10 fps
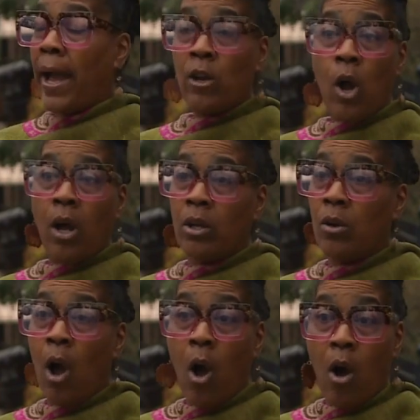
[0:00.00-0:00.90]
I call
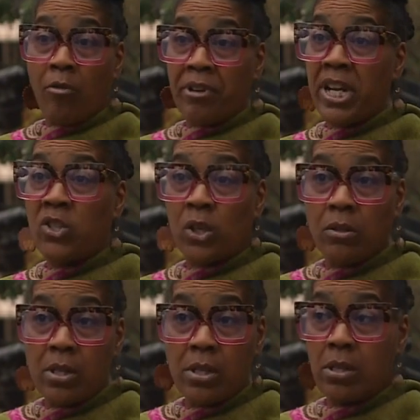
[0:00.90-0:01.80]
on all
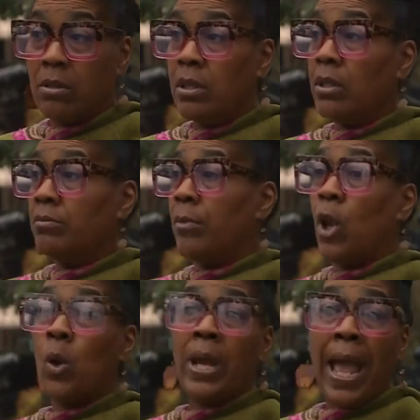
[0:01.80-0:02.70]
regions,
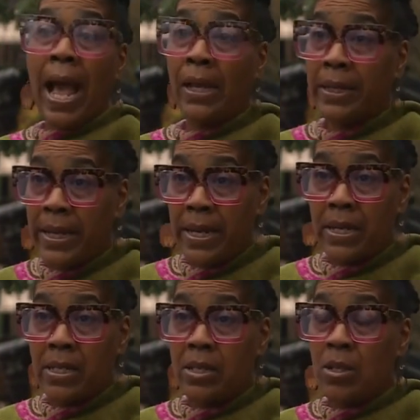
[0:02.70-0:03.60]

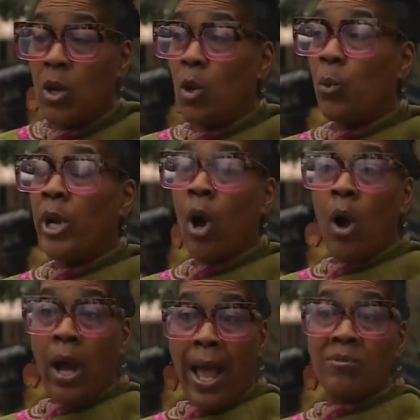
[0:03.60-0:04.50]
localities, we
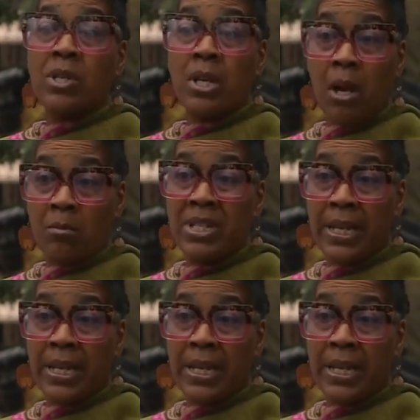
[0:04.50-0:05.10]
all have to come